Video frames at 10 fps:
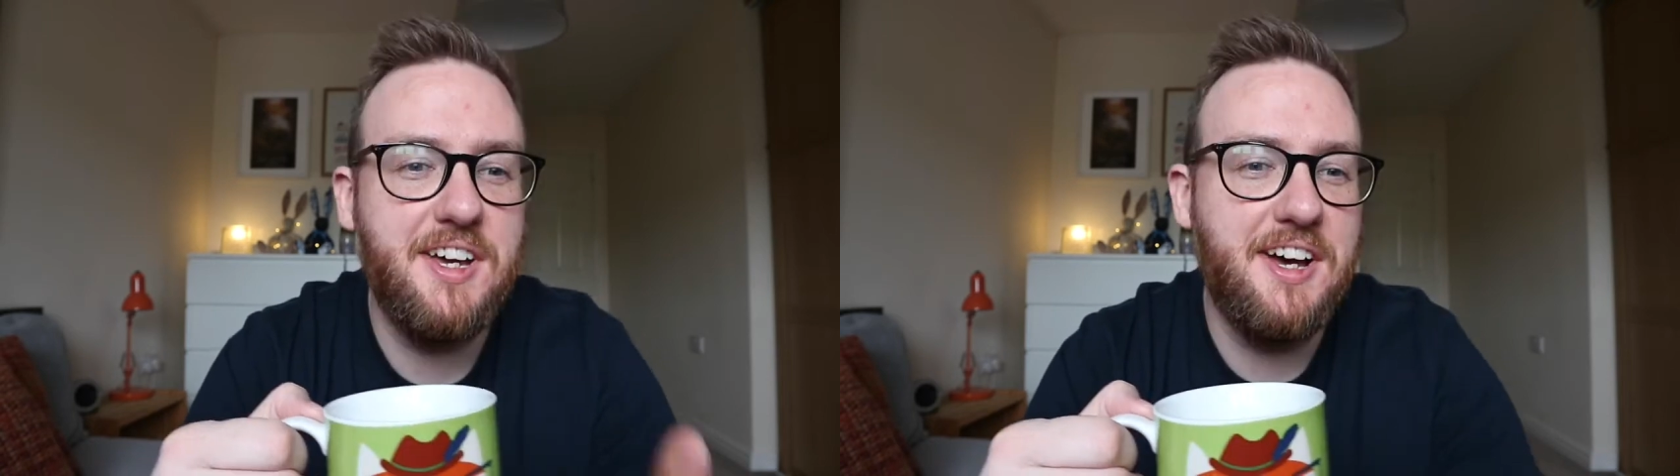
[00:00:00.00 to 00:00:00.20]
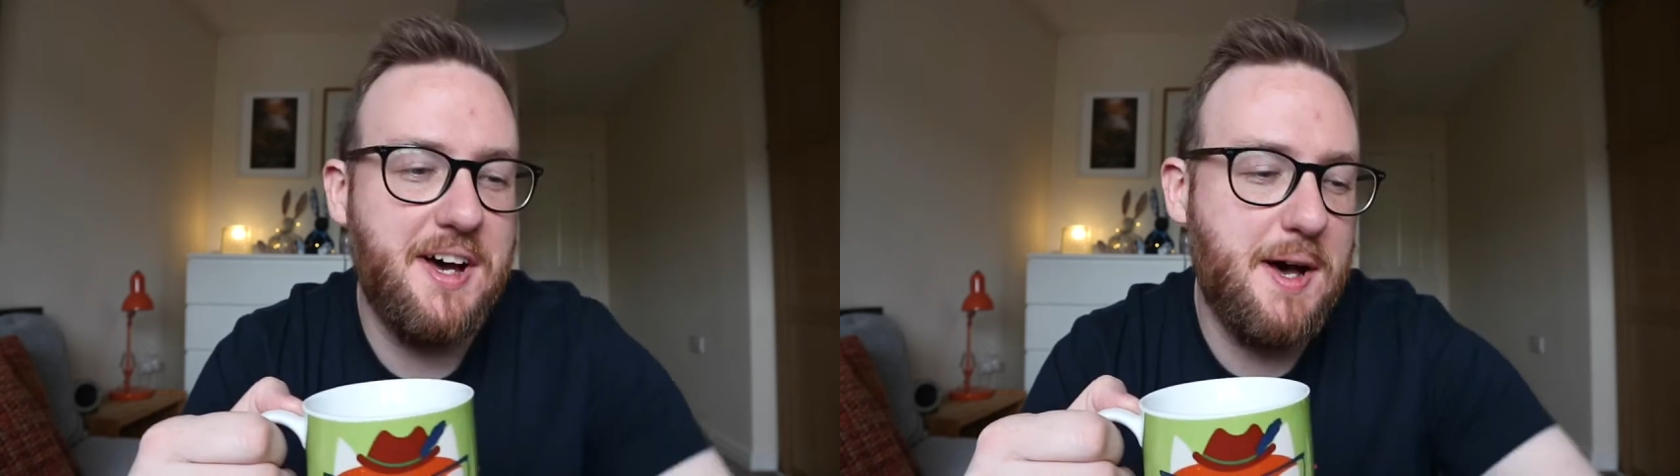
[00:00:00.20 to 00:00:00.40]

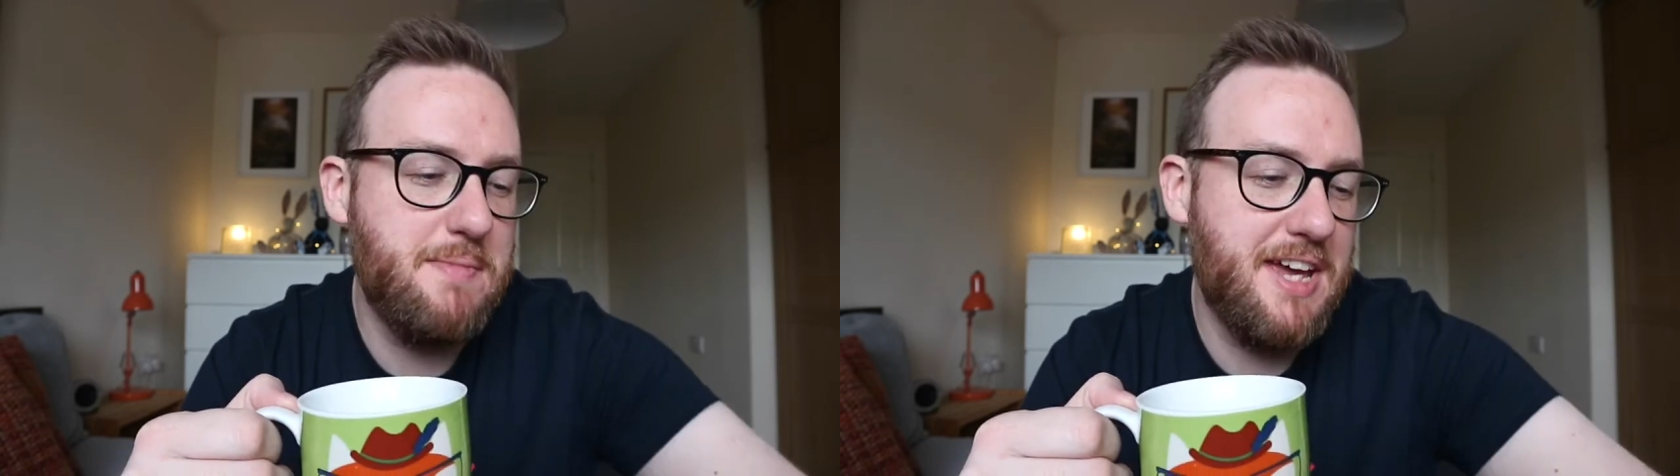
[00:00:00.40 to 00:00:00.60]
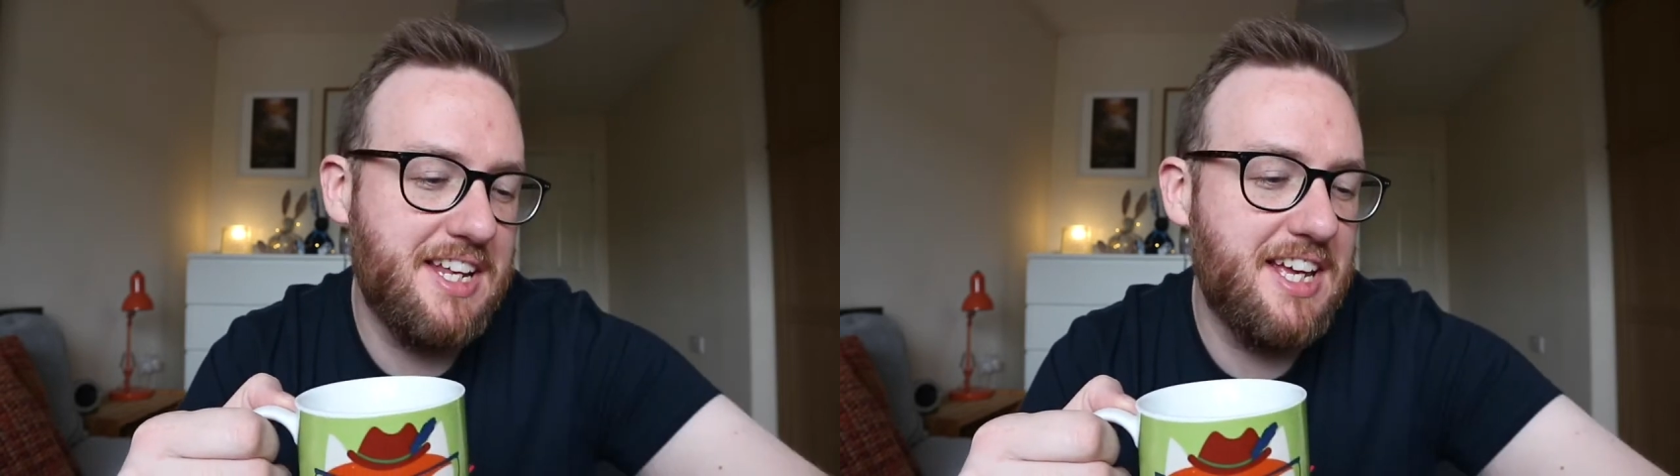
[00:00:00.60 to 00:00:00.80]

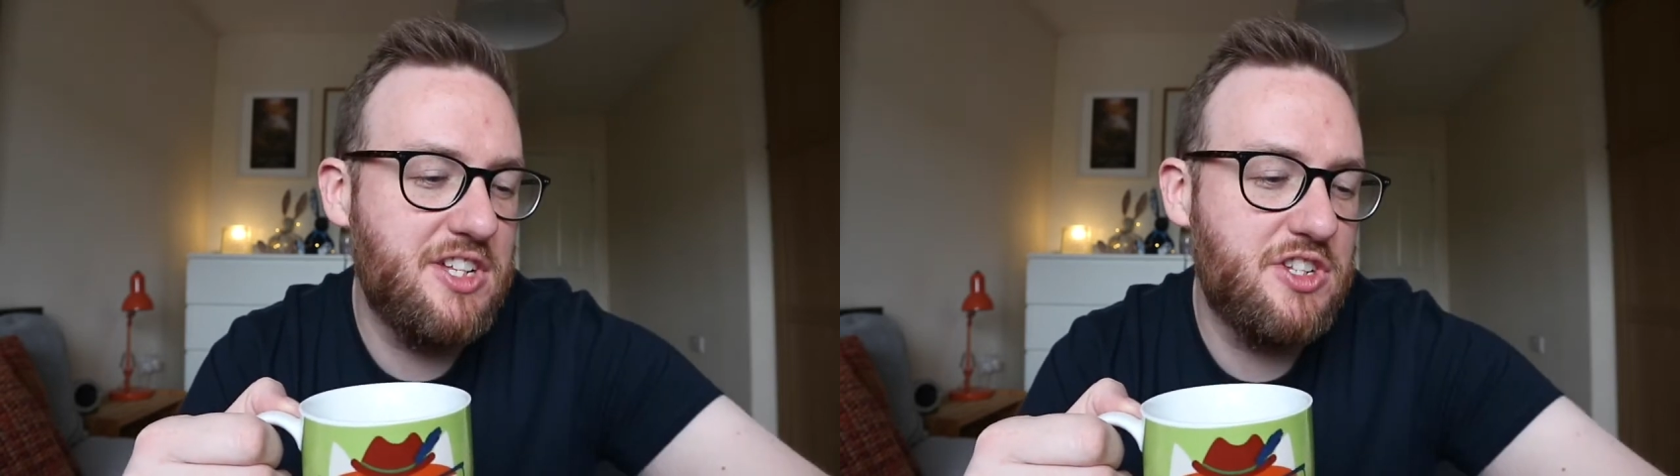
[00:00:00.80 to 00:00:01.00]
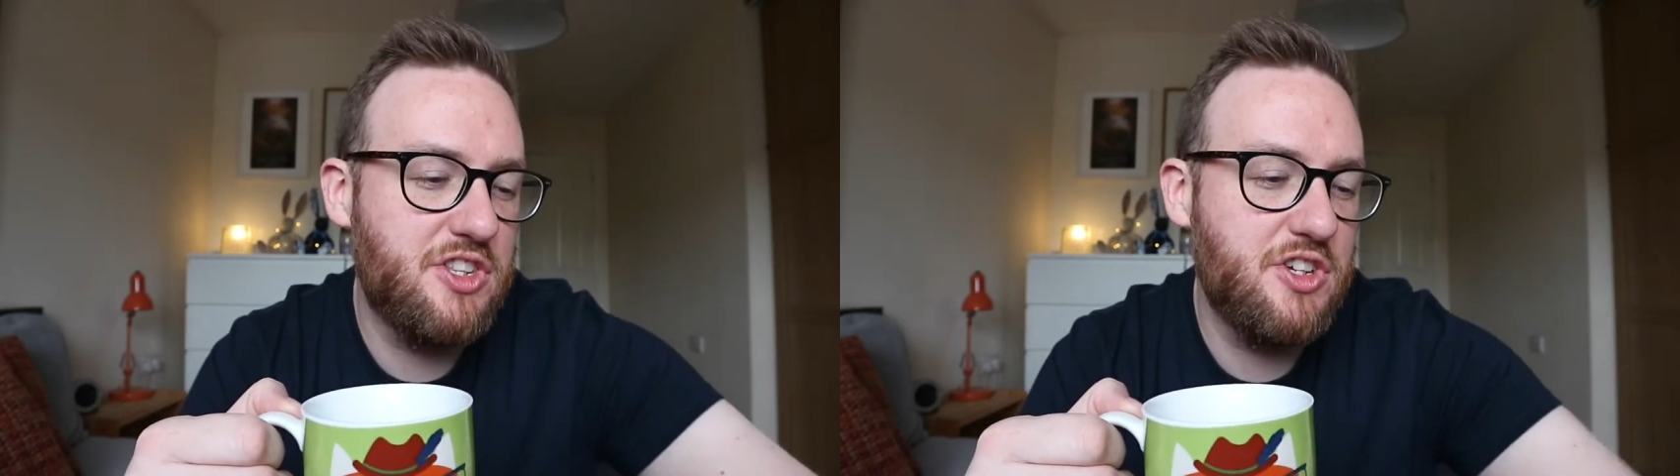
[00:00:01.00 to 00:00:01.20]
It
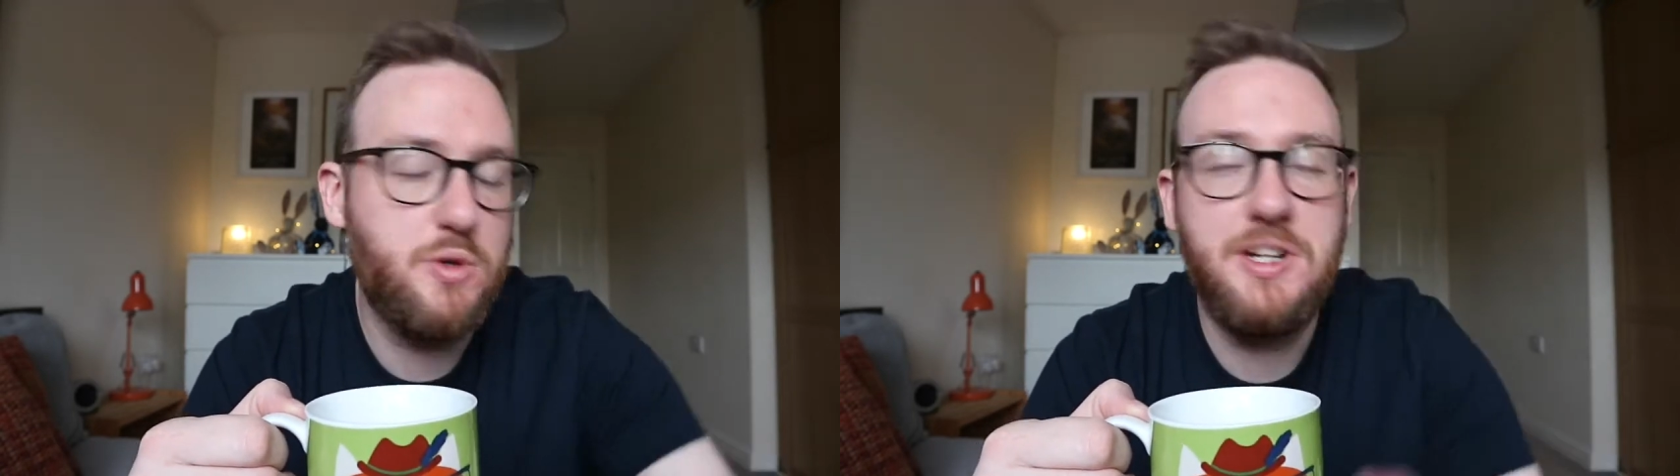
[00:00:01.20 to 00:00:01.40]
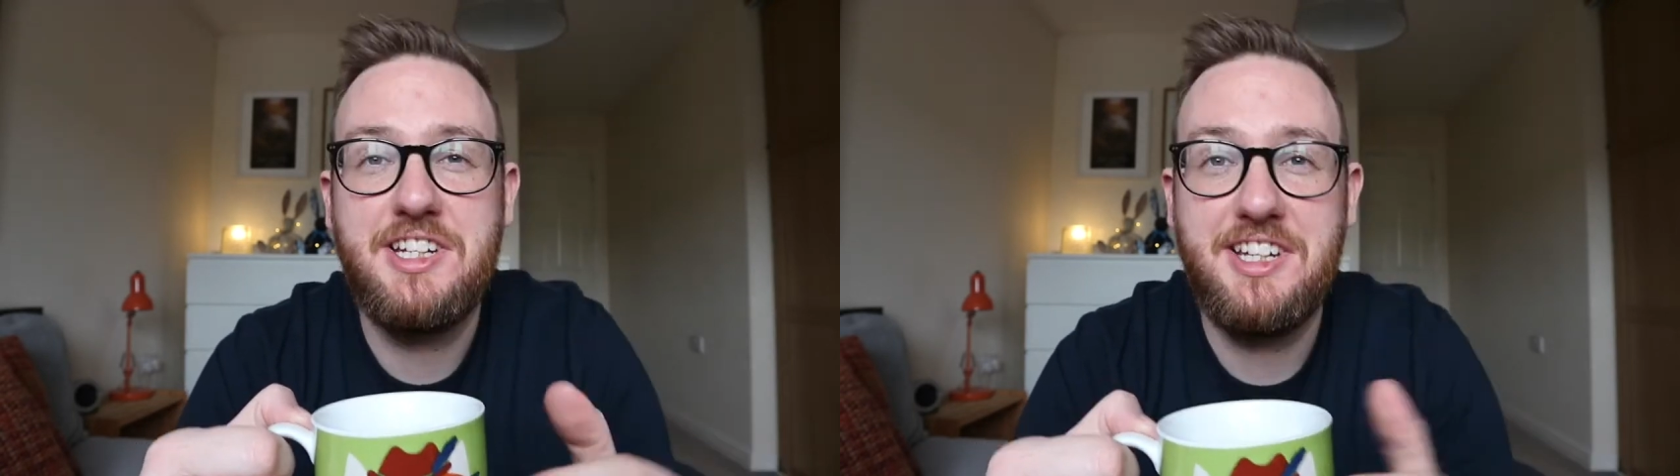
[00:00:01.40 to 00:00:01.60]
is the
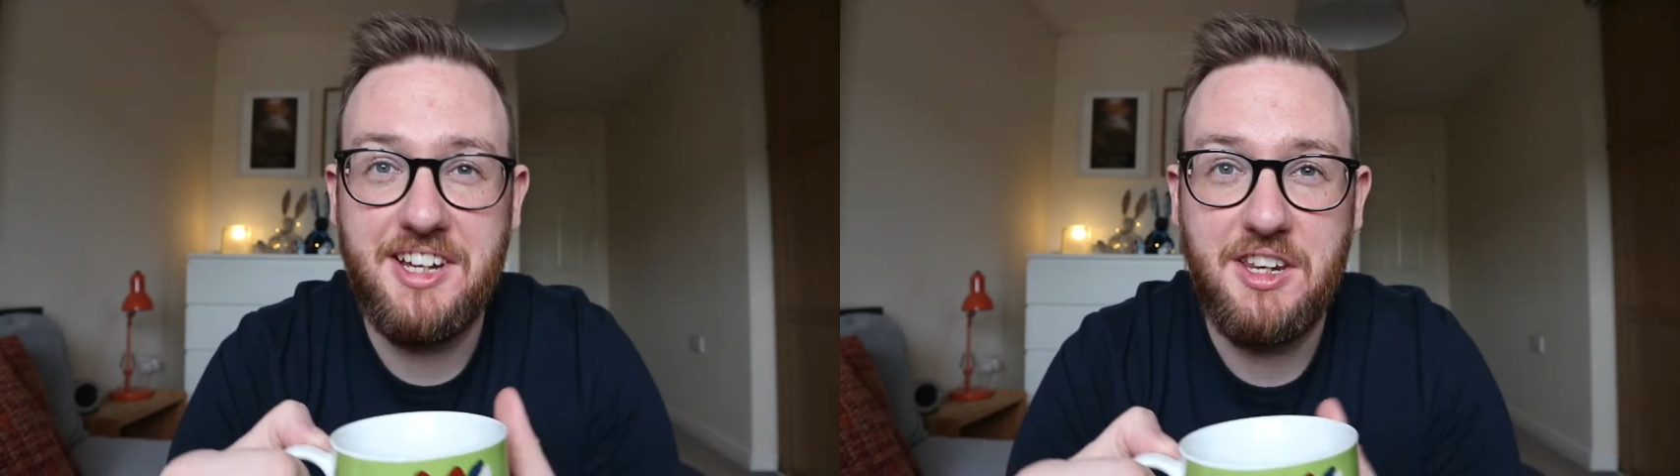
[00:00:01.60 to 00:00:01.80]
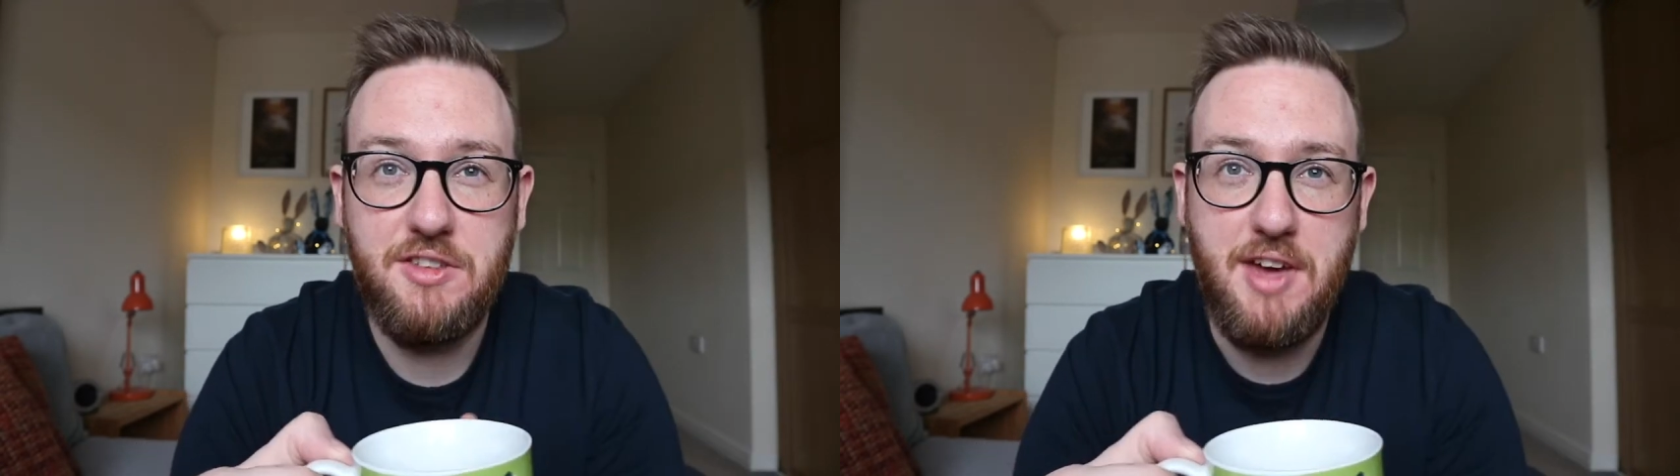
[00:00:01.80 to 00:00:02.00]

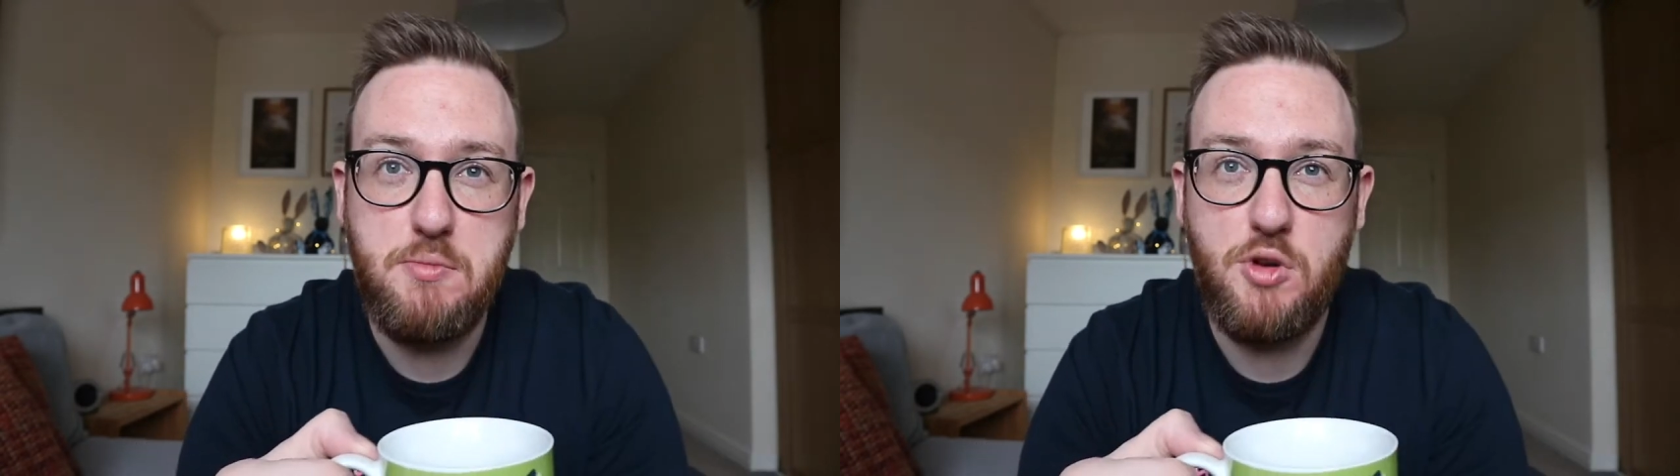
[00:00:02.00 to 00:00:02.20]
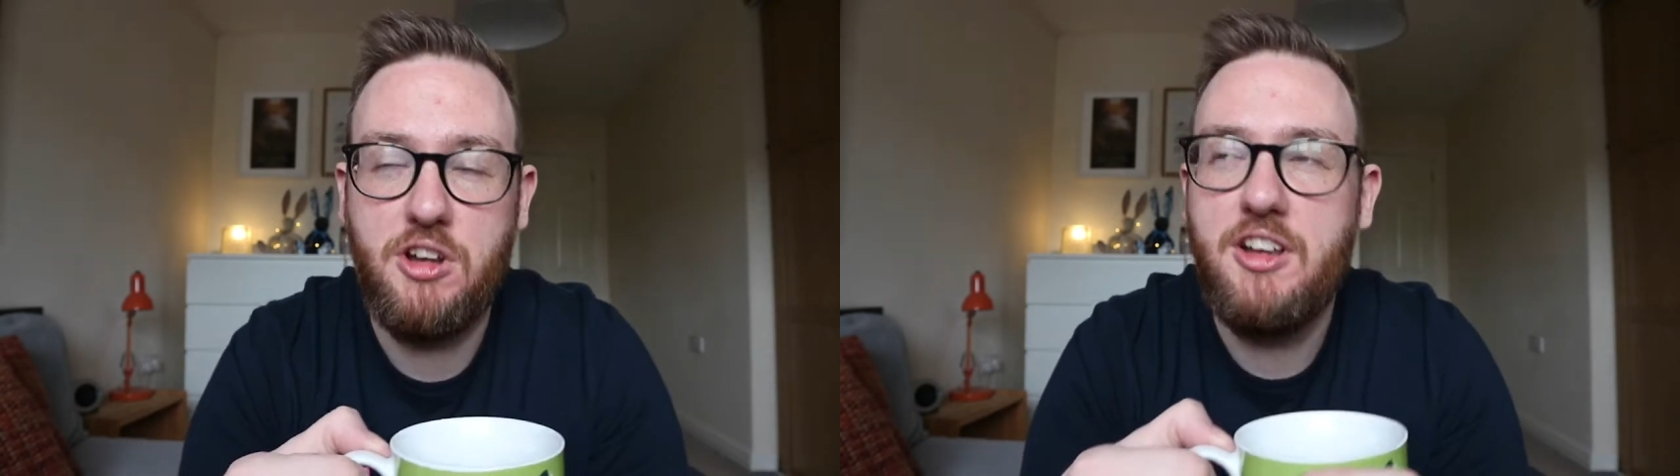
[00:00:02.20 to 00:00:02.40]
29th of
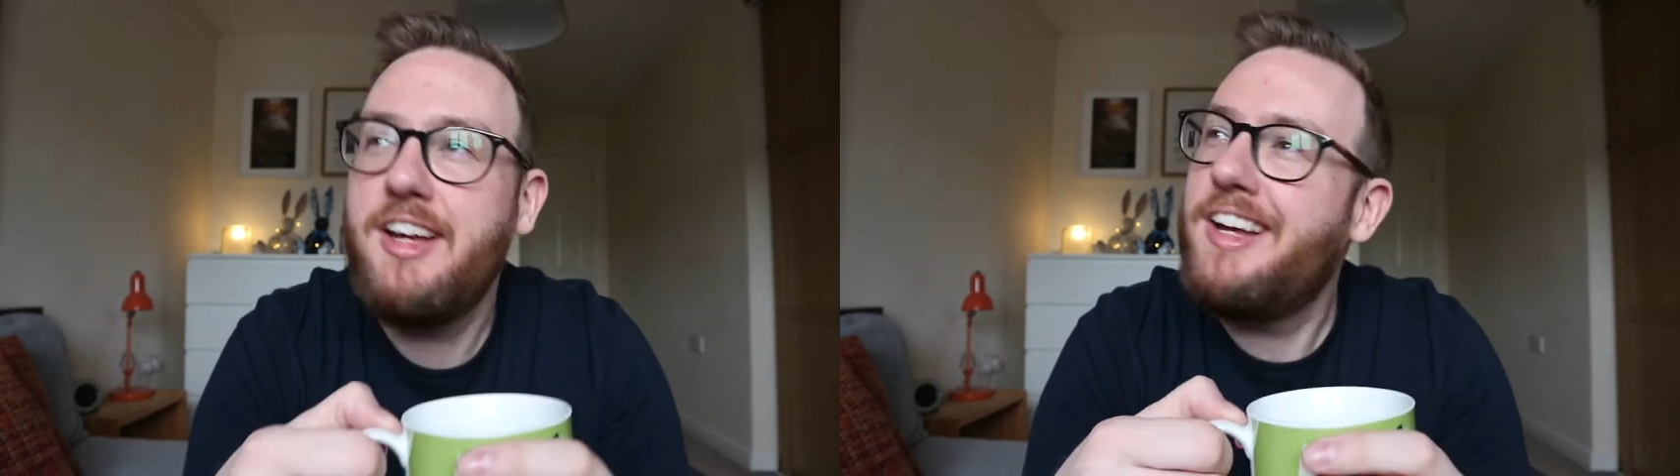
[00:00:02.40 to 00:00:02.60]
April.